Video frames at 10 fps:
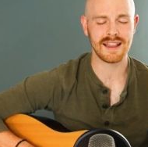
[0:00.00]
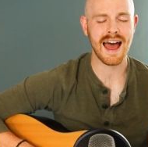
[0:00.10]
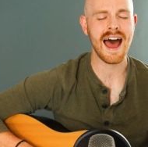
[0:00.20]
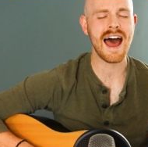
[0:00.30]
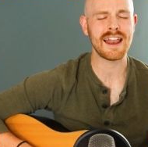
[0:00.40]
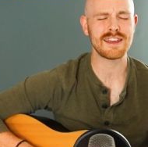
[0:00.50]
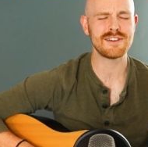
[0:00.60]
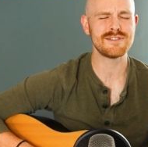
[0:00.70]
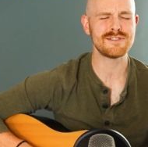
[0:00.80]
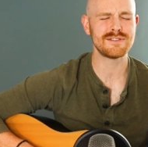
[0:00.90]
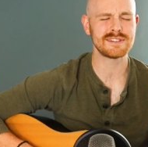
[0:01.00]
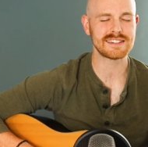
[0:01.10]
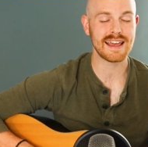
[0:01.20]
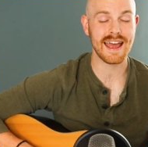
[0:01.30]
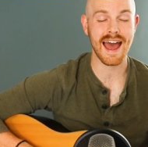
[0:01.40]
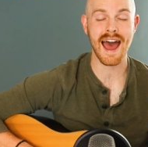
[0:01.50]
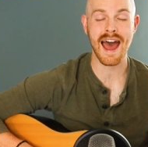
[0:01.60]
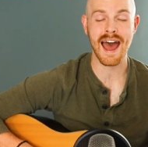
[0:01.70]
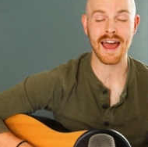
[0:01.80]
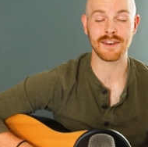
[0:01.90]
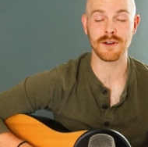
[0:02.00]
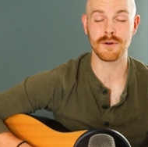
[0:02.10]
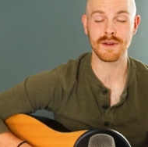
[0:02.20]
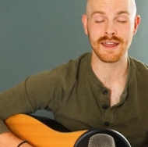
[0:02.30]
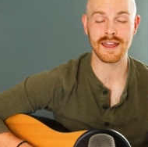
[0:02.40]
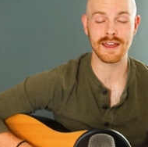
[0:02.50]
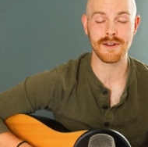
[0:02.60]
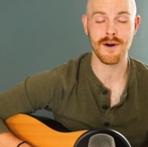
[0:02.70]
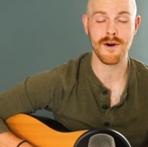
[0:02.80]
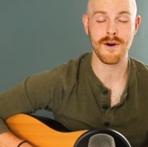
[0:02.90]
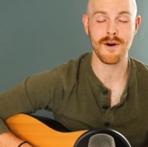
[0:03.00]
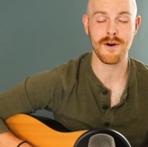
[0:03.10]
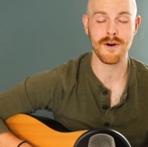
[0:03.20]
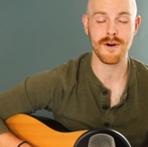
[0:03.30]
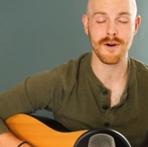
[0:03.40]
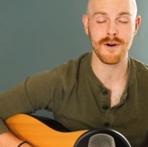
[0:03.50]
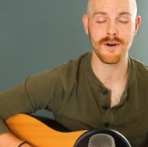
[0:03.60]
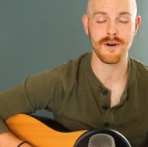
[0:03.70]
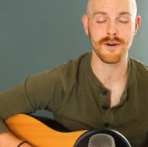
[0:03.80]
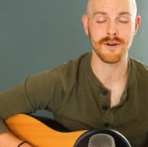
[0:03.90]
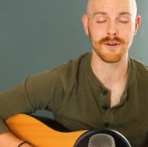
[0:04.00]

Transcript: lie to you and say I know it all.